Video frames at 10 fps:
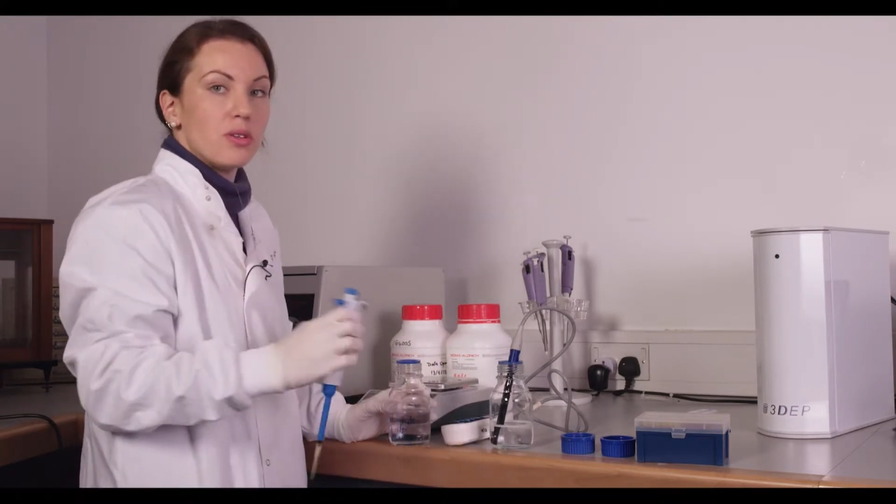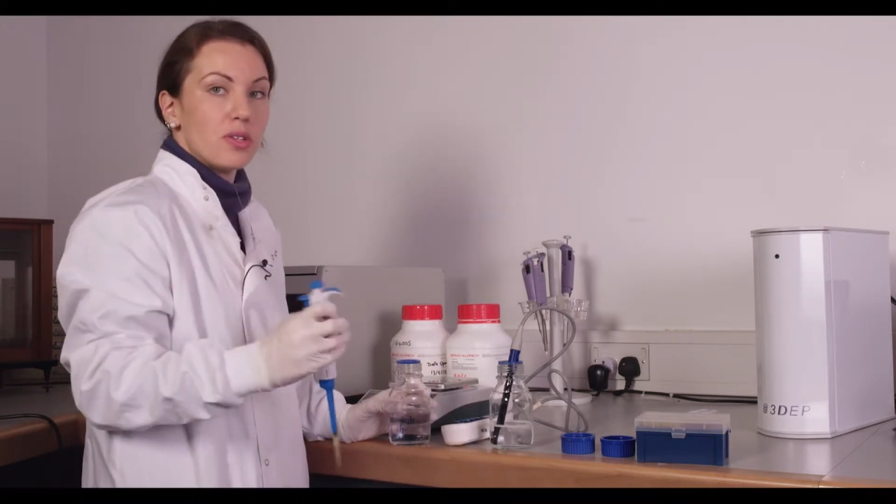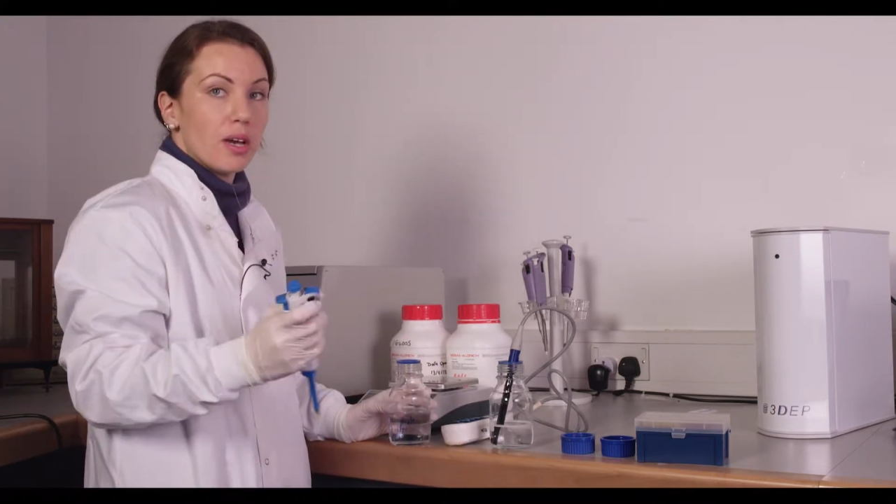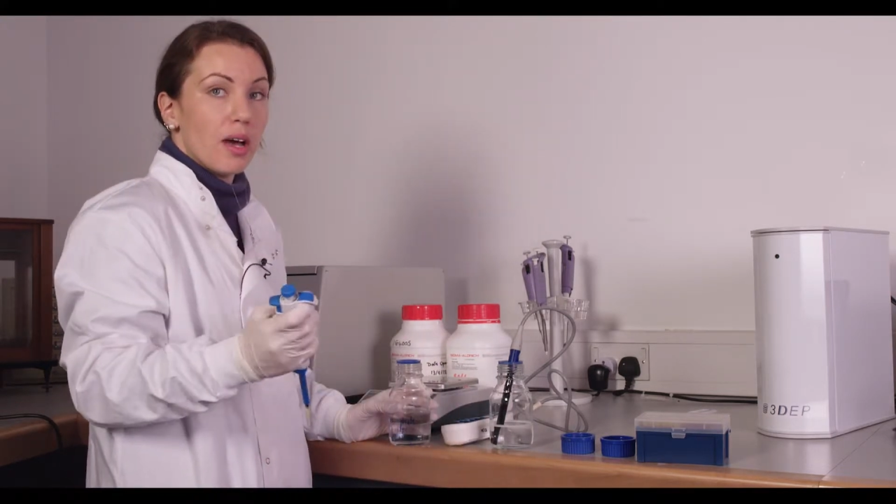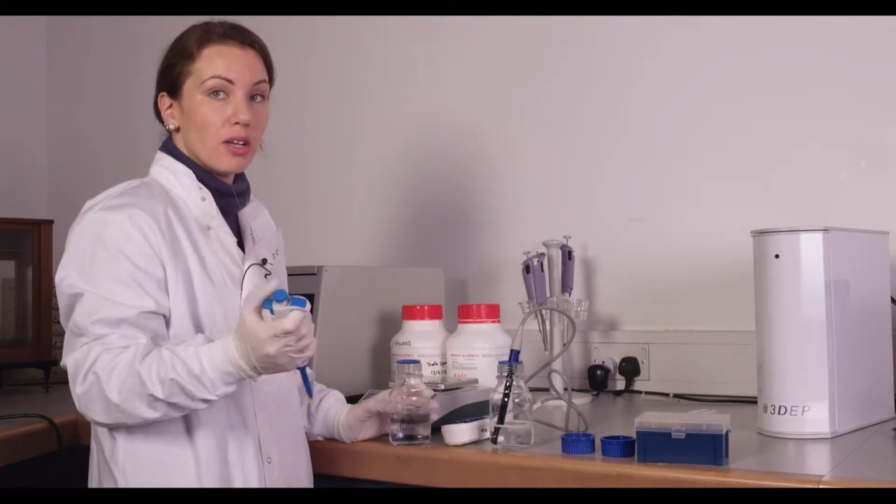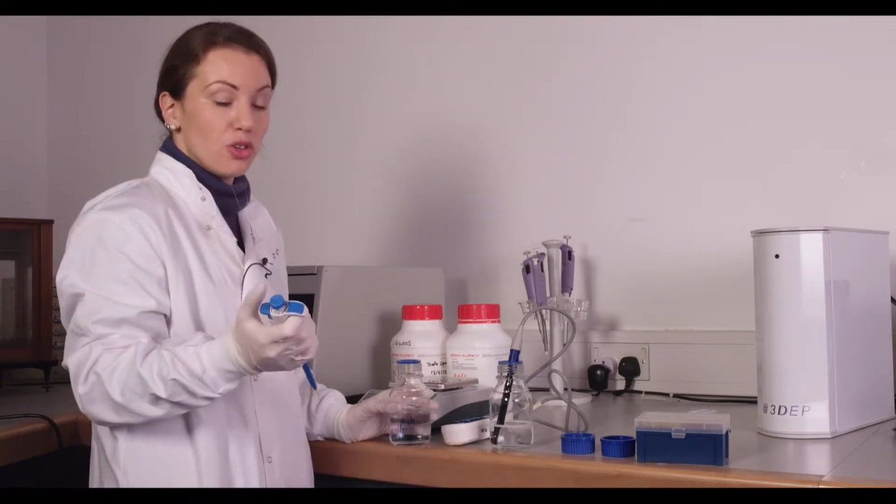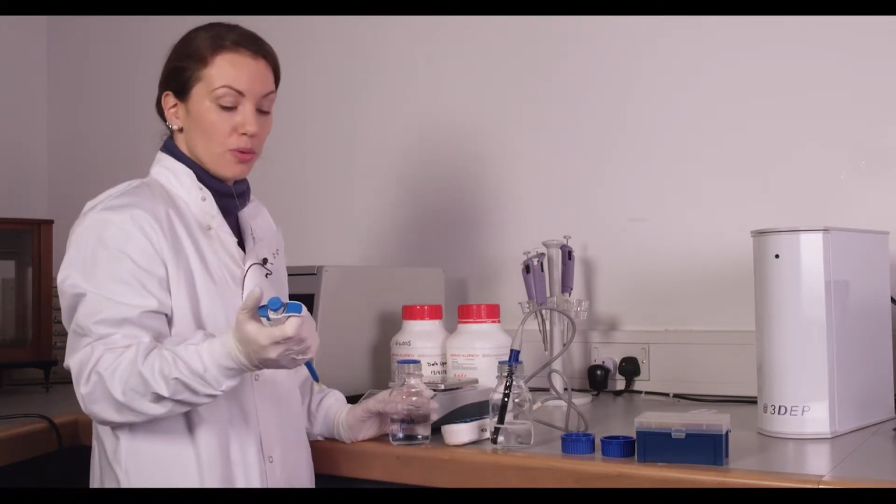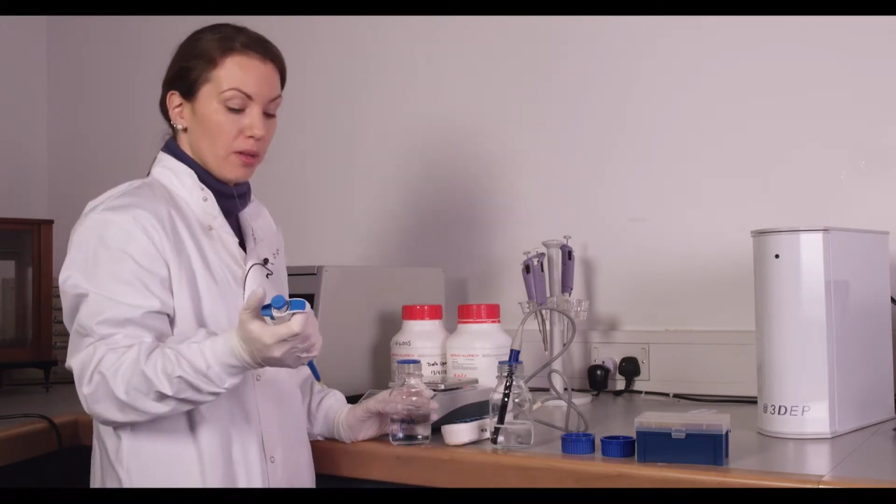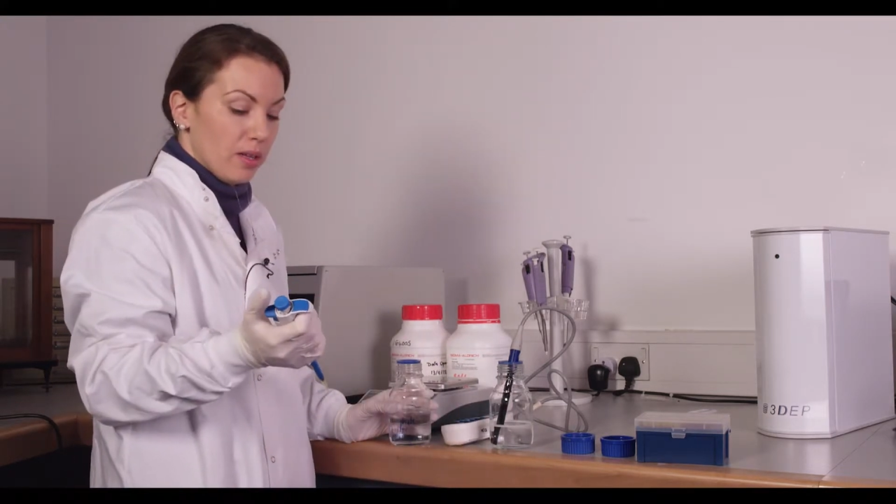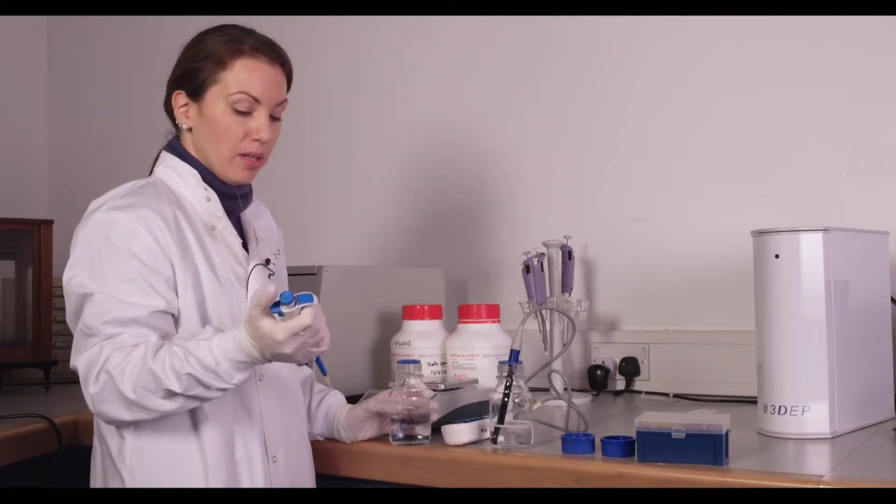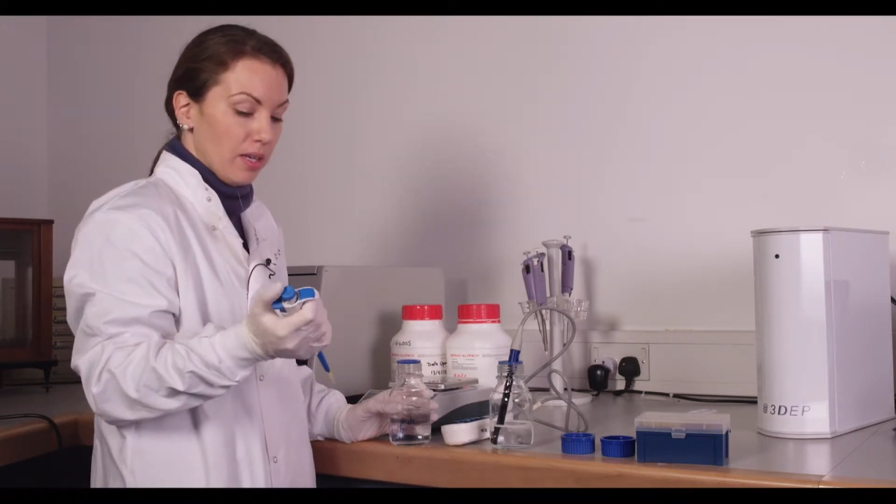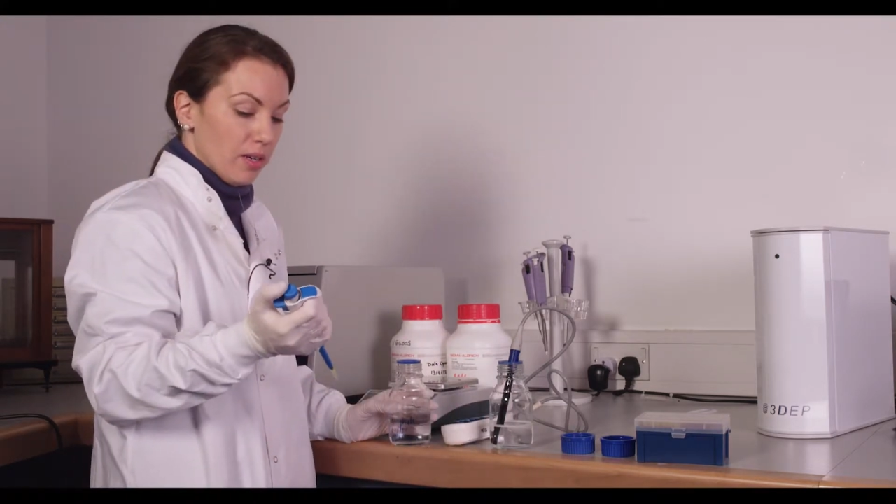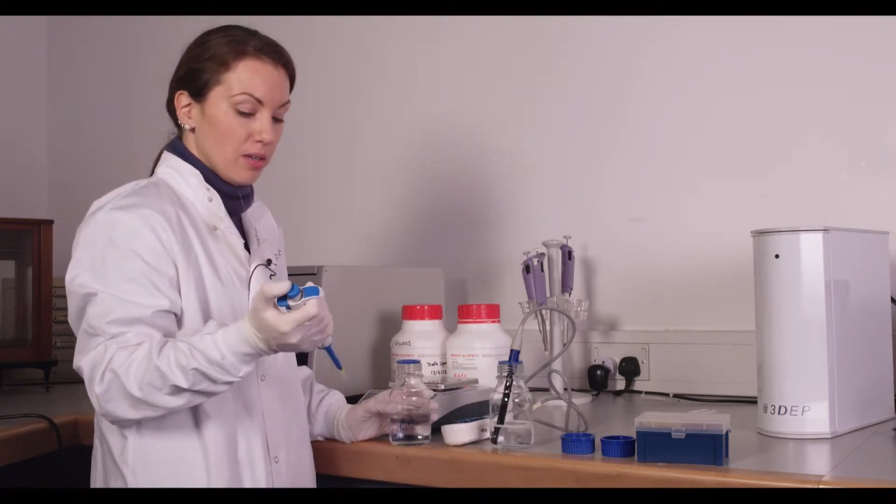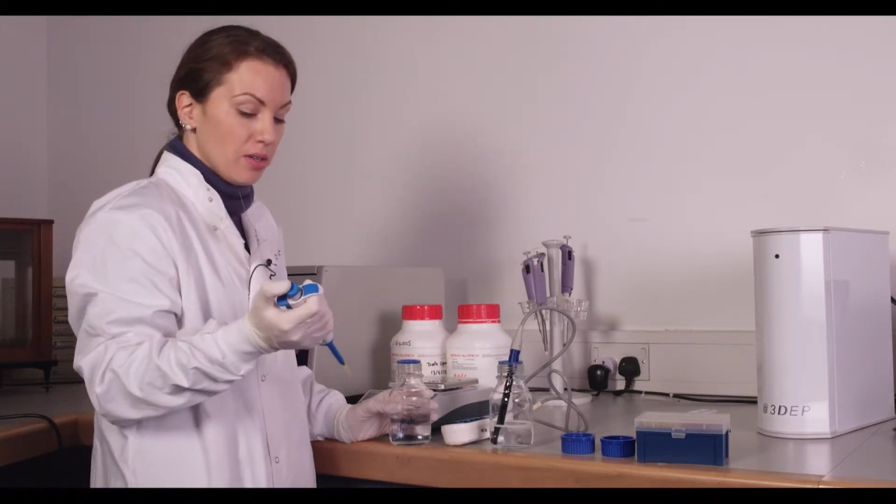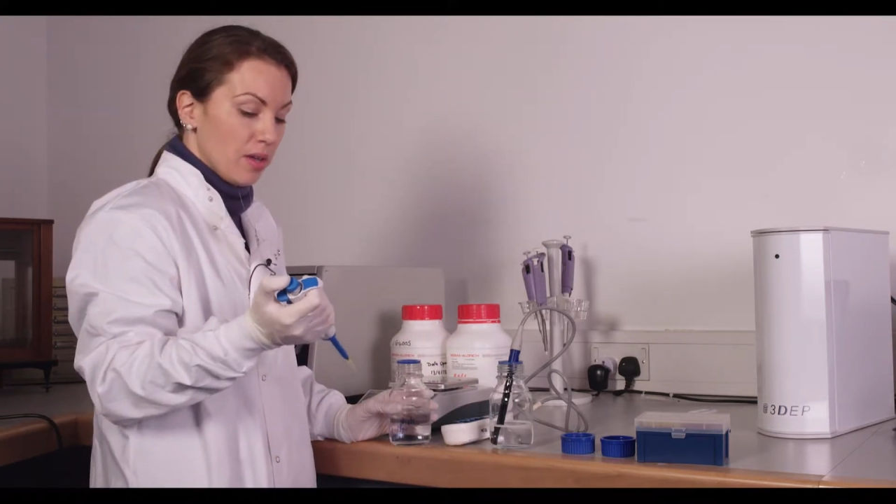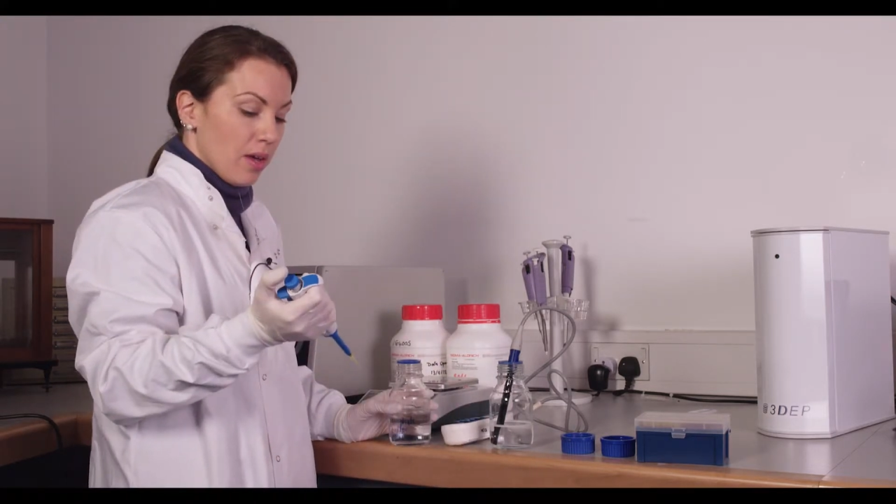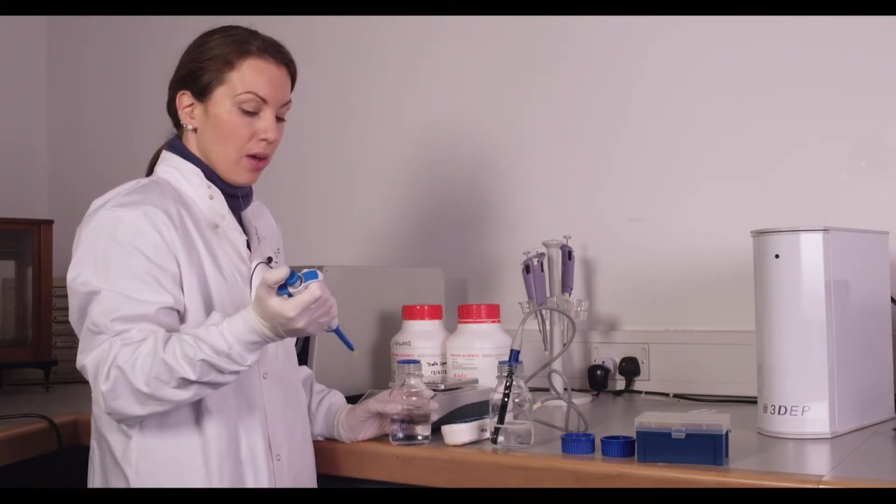using 100 milliliters,